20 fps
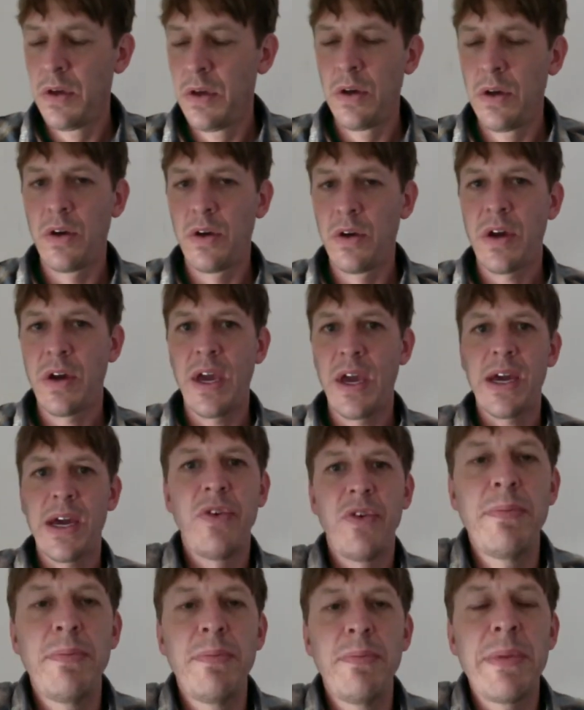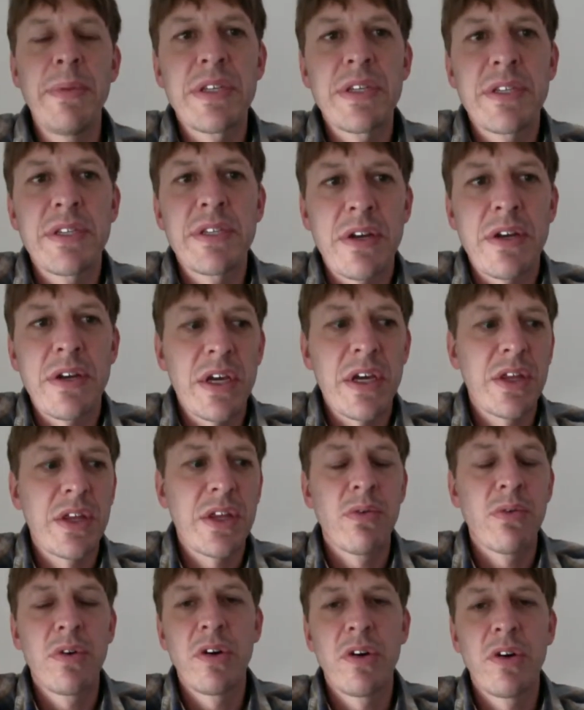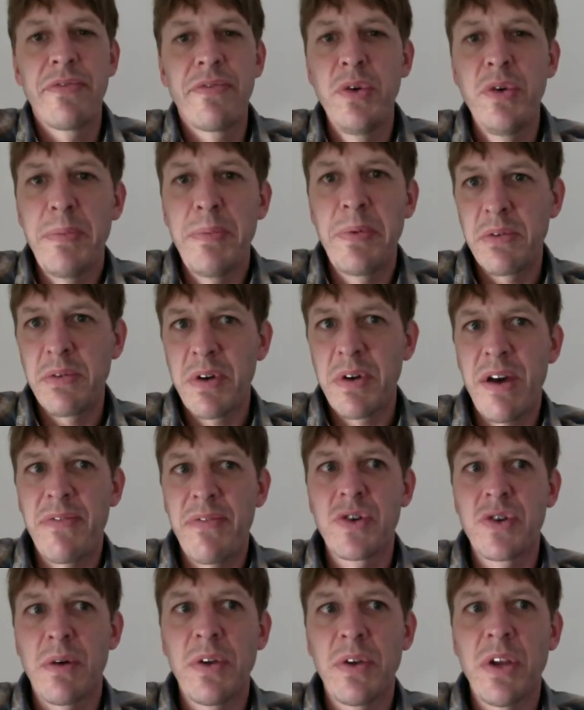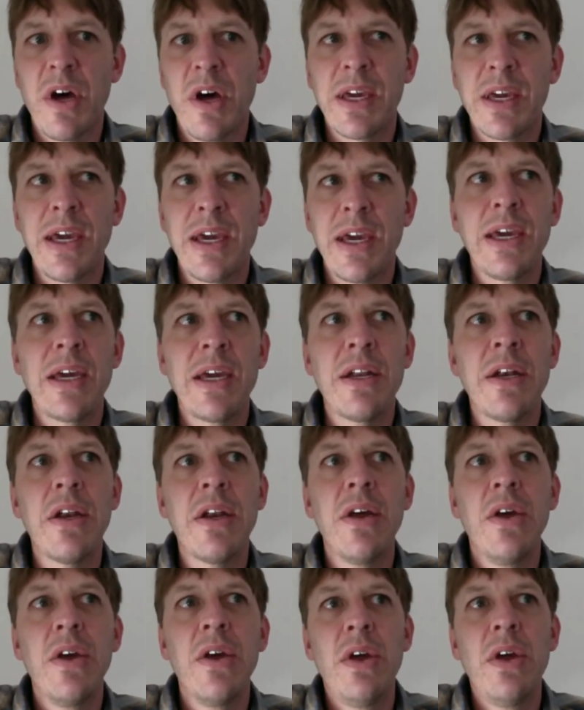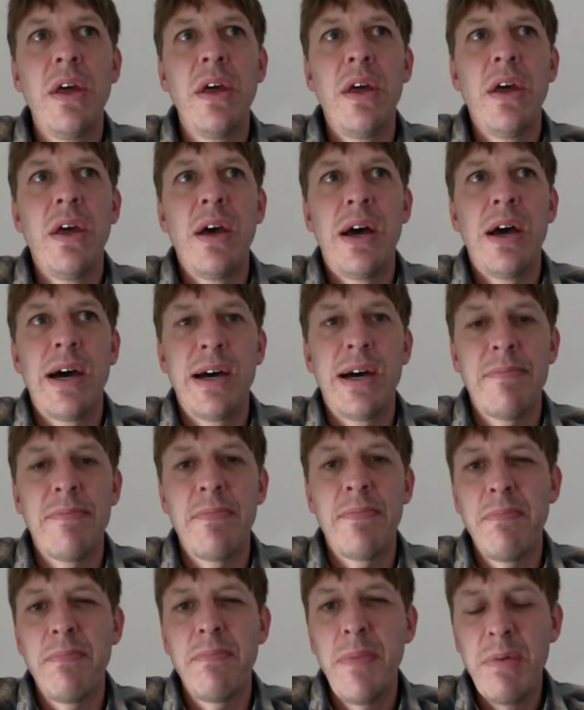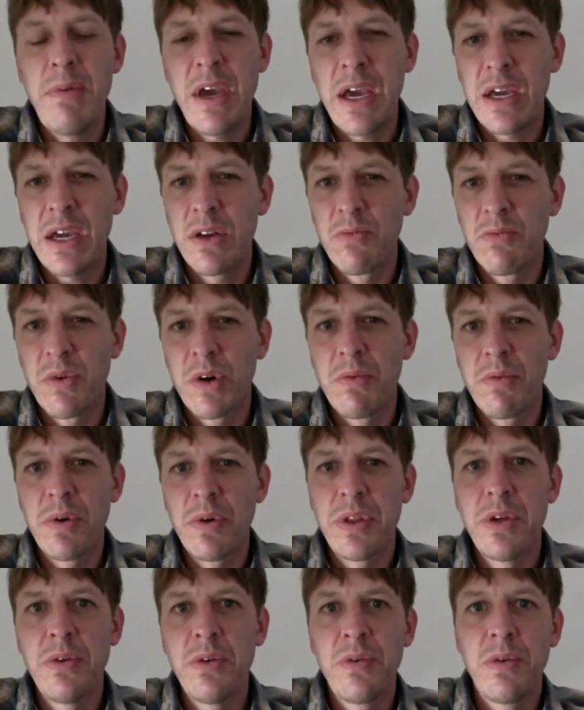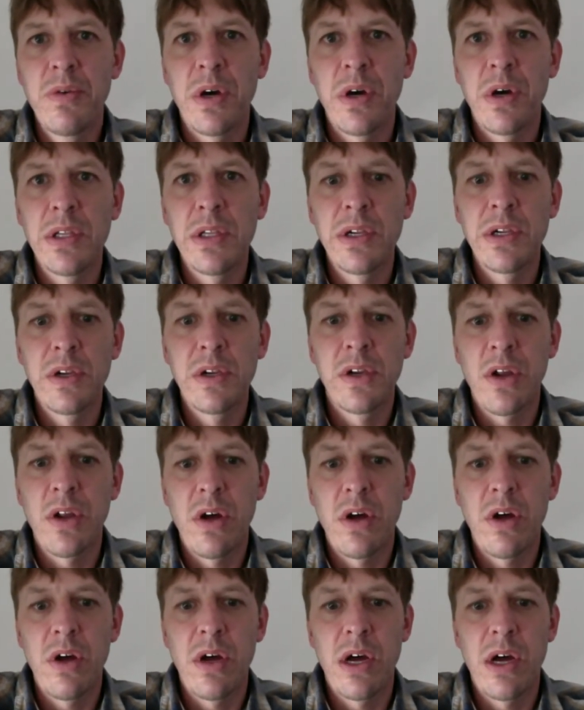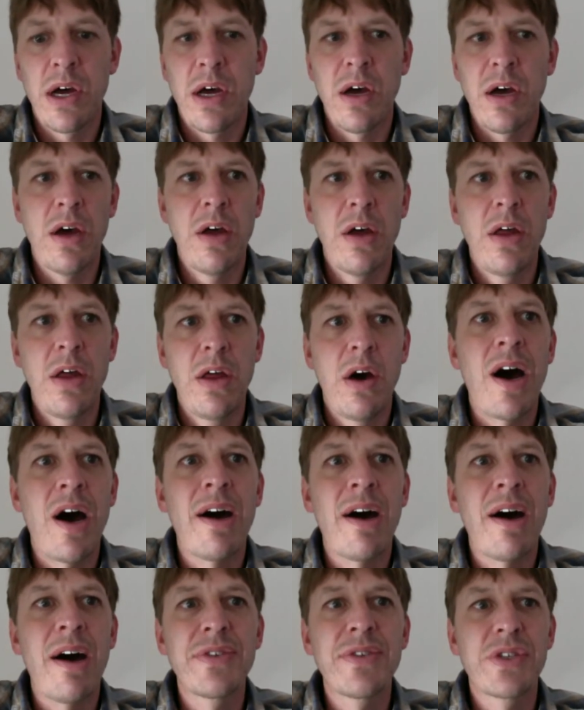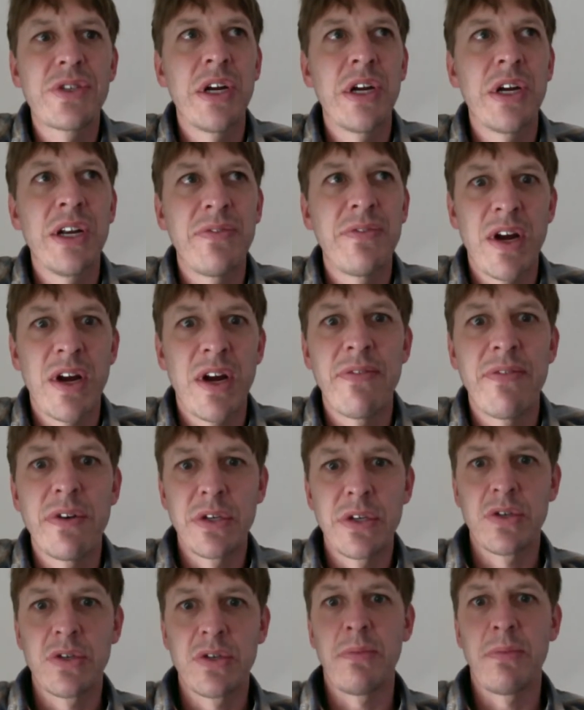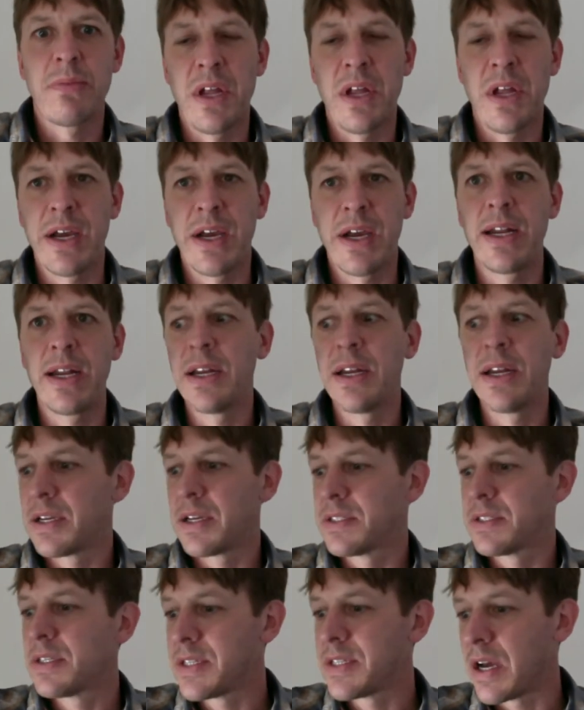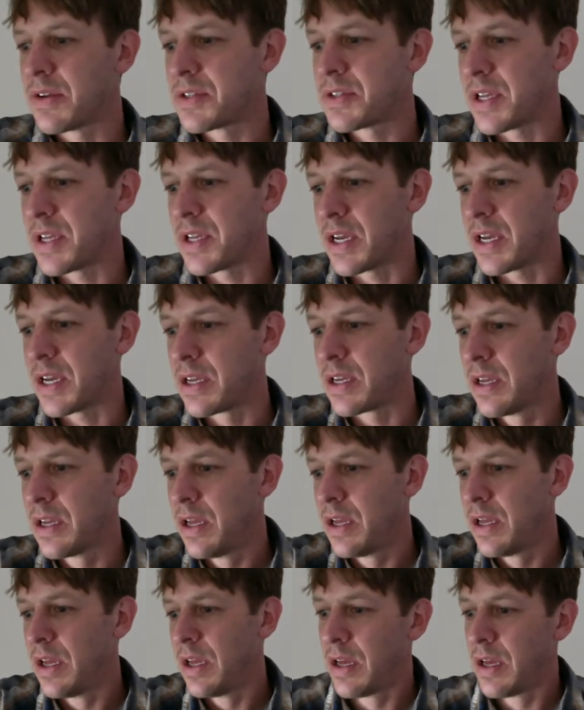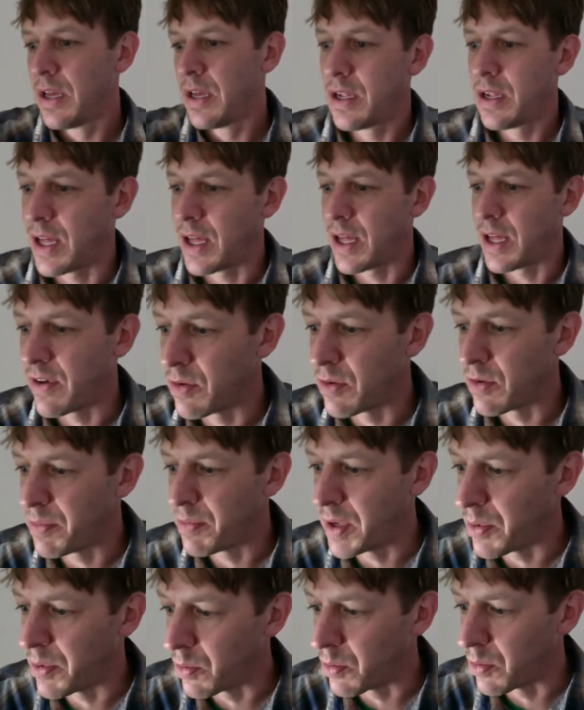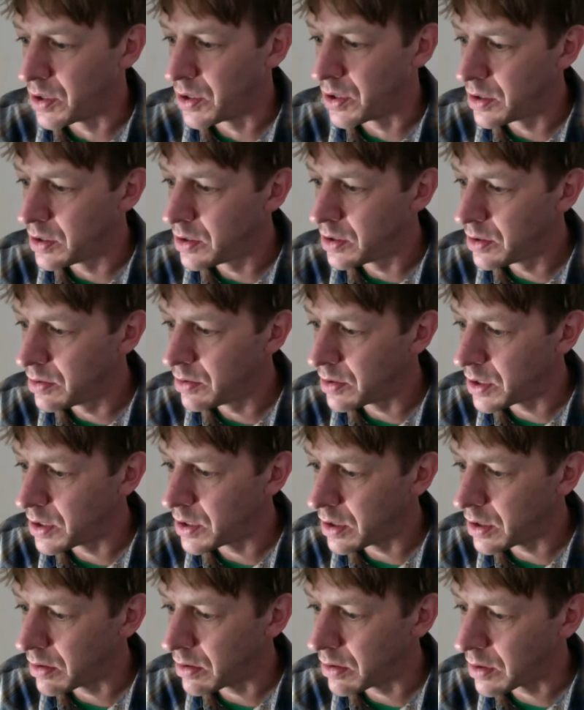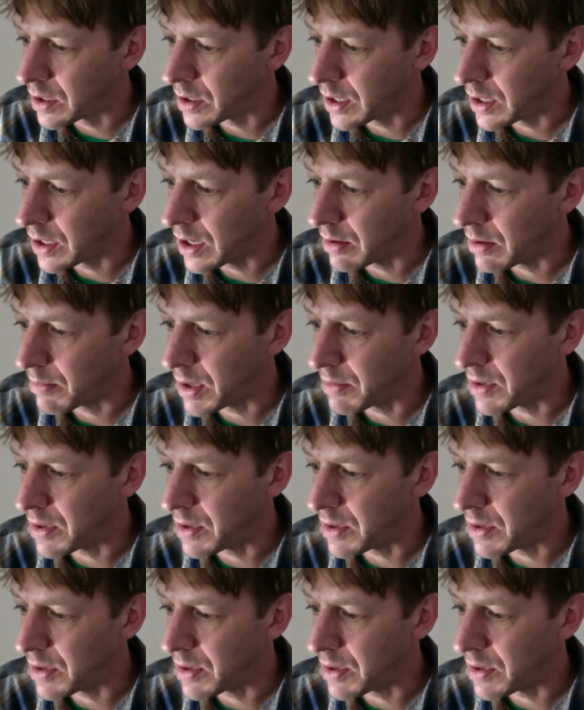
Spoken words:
Okay, I got a few emails. It sounds like there were a few people that were having trouble logging in. Maybe I can work with you a little off screen if you're having trouble logging in, because it sounds like a lot of other people were doing okay.